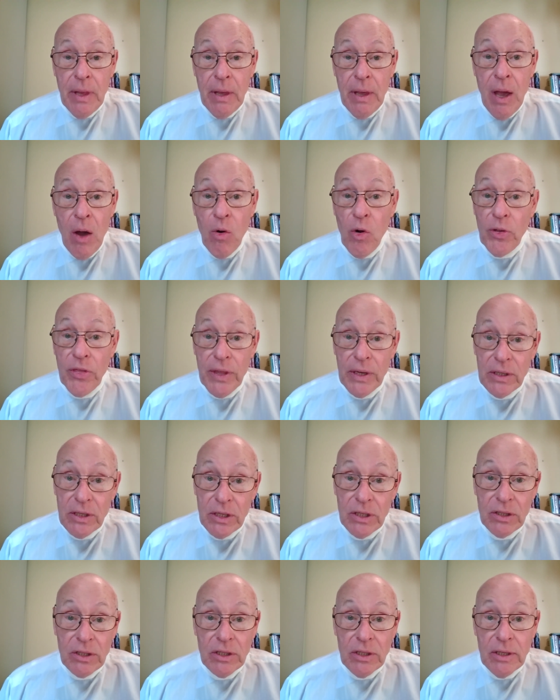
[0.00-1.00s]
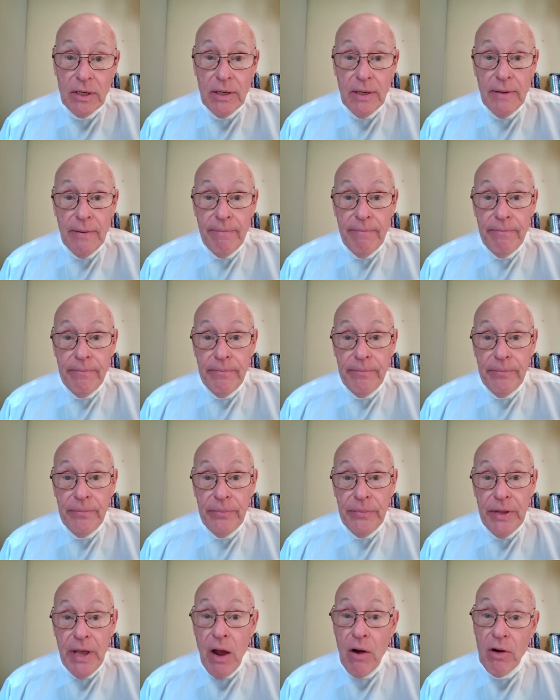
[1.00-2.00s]
our authenticity,
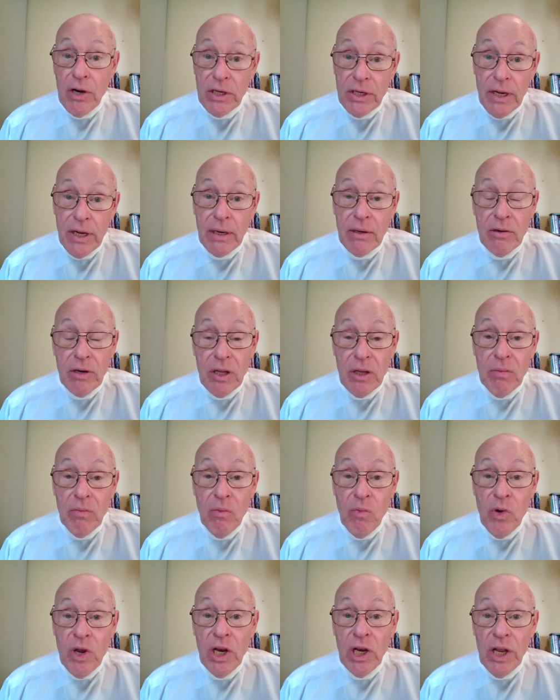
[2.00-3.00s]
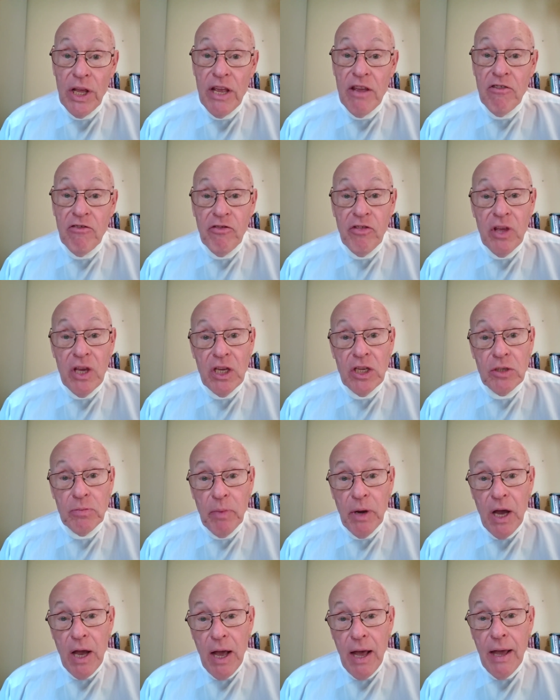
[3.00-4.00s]
our integrity. We leave these
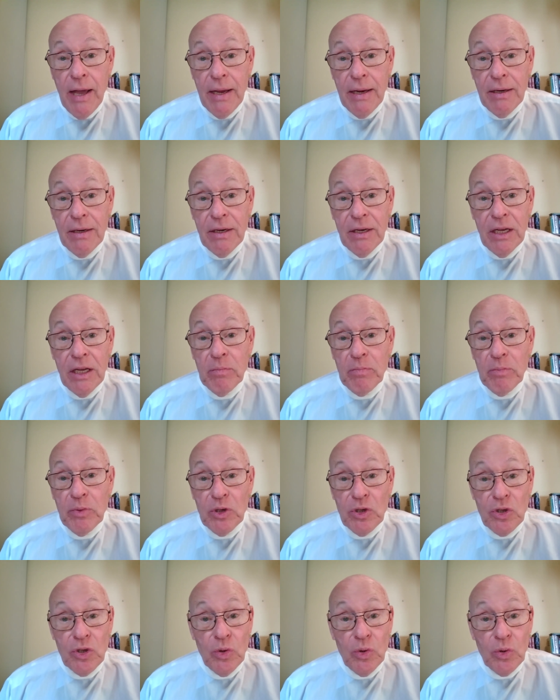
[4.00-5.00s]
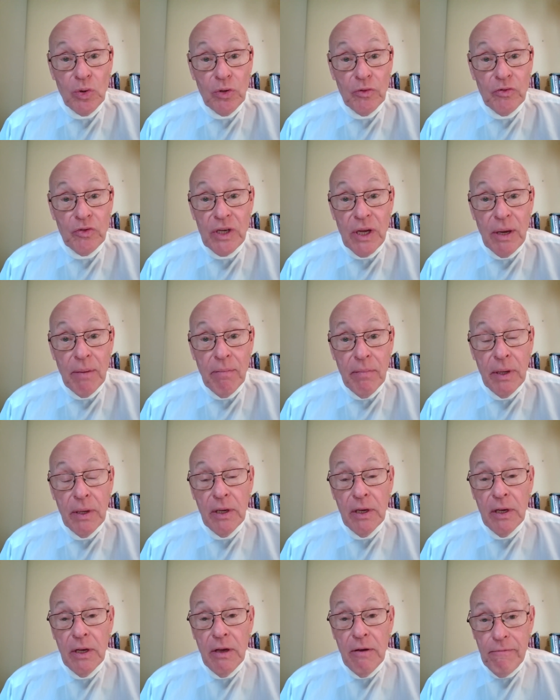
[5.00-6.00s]
behind in pursuit of some
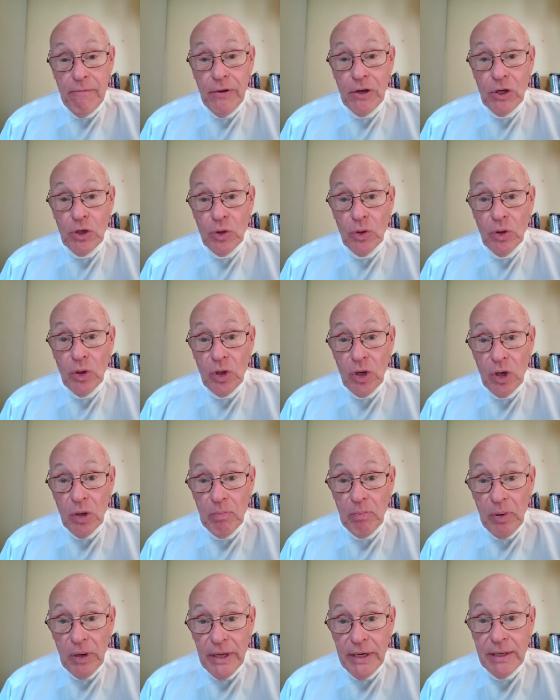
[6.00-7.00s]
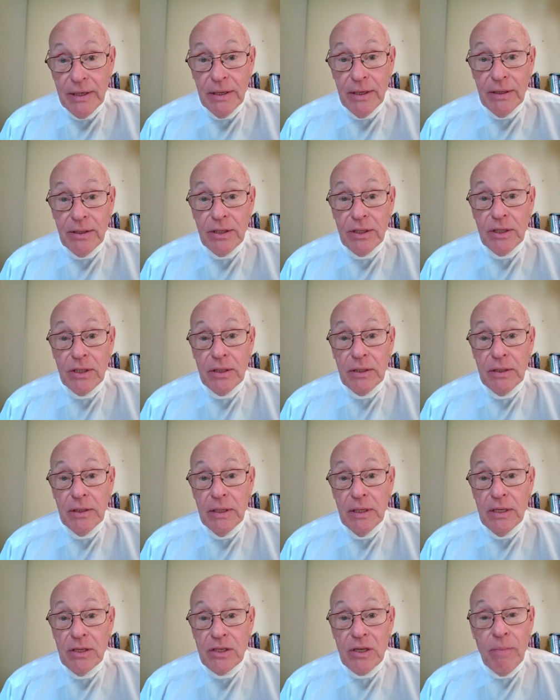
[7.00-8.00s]
fictional completeness,
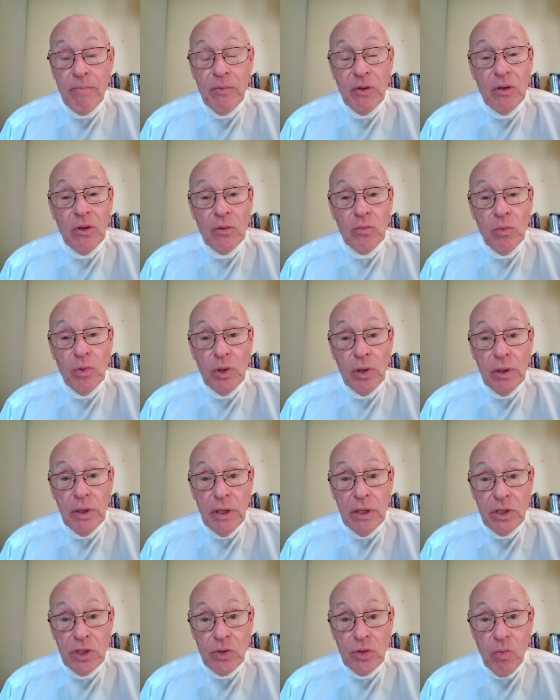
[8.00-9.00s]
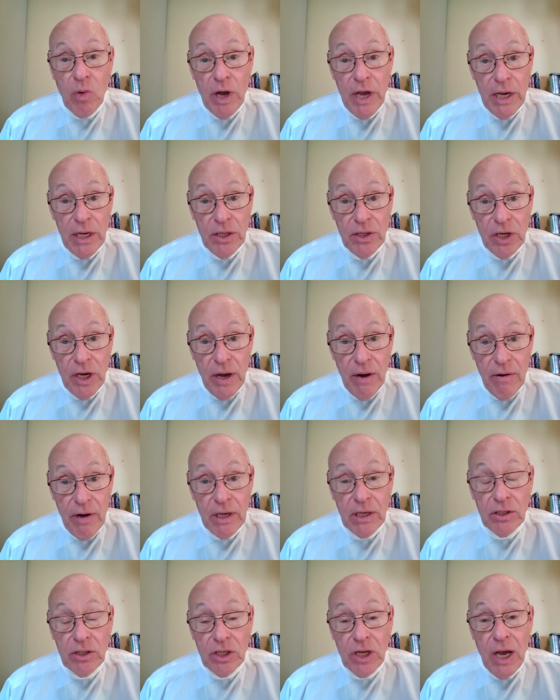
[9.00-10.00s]
something that will assuage our
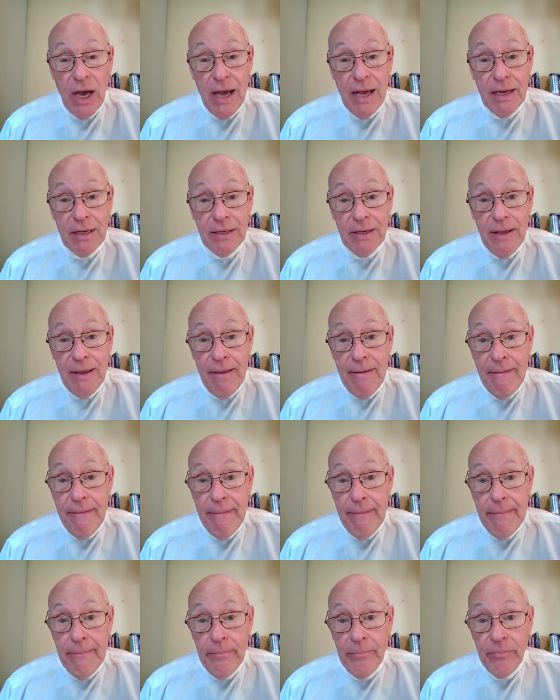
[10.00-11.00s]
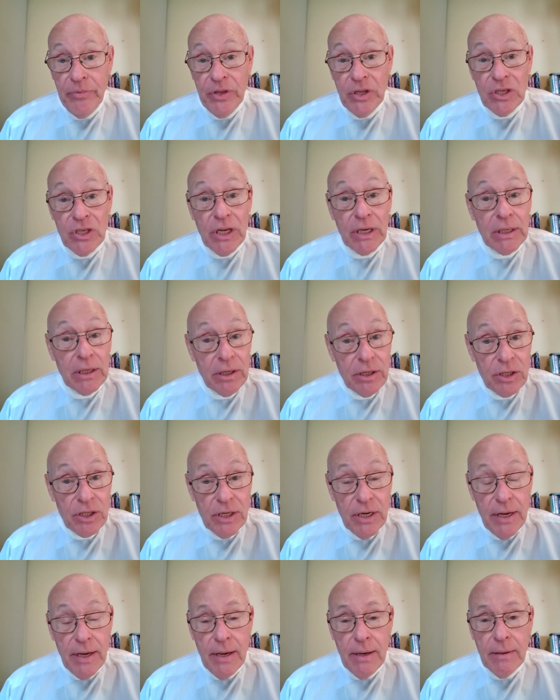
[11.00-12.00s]
anxiety, settle us
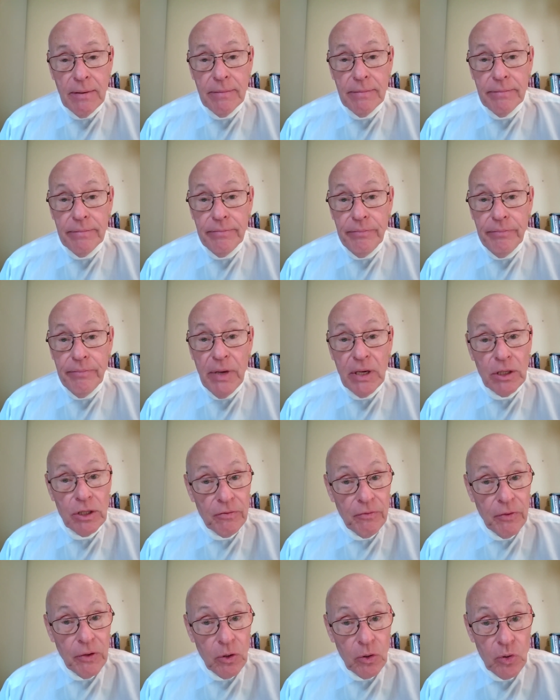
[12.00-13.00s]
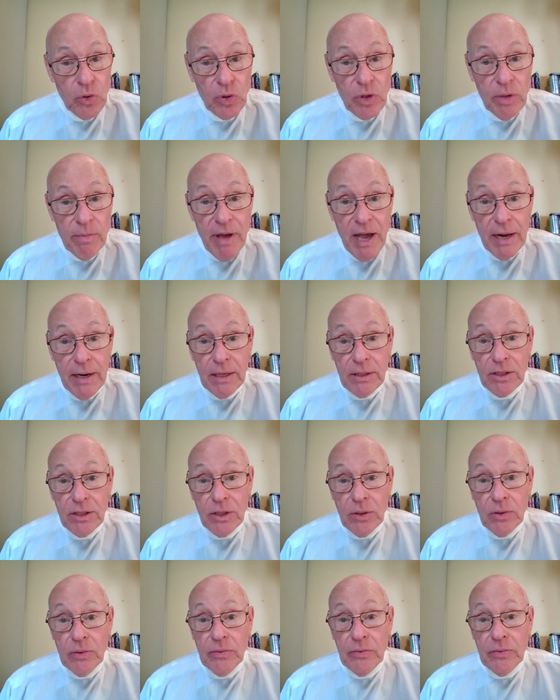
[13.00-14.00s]
down, make us feel good about
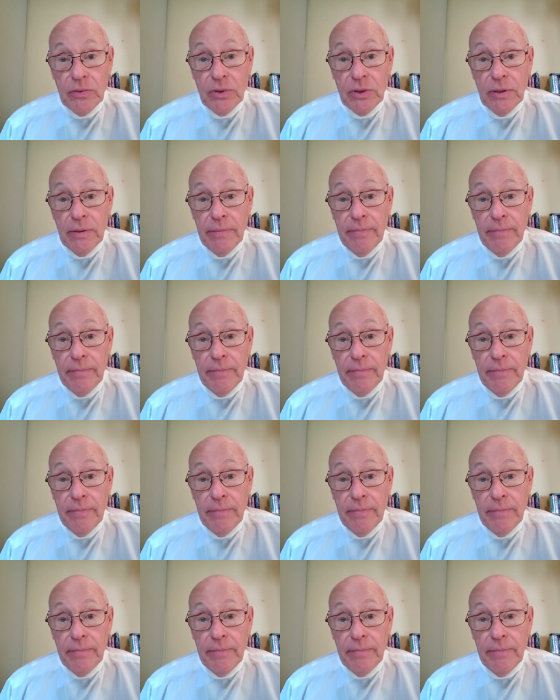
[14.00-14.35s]
ourselves.